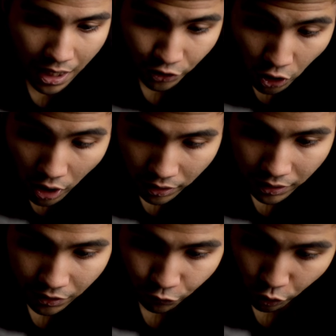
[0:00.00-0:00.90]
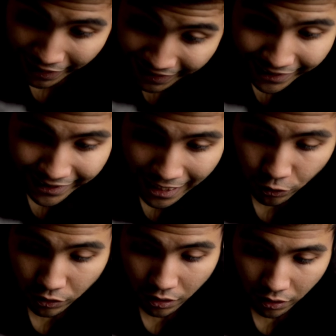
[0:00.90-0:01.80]
a Nautilus for
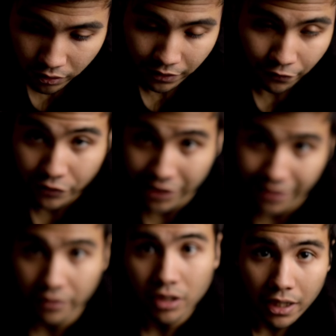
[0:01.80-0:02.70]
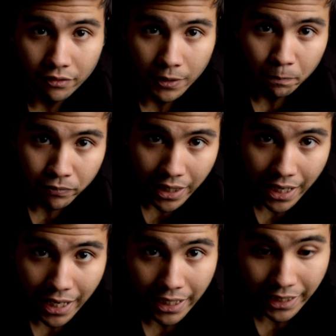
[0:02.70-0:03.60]
$80,000 at 5711,
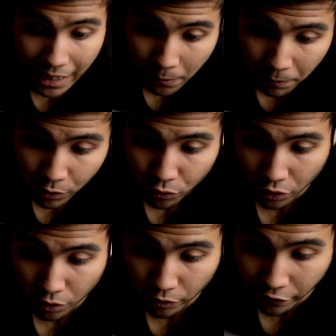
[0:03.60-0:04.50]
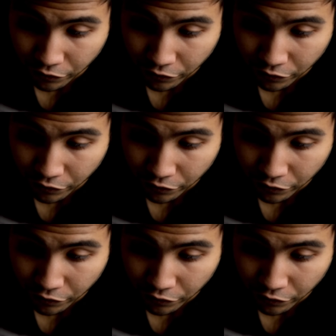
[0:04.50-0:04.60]
an AP Royal Oak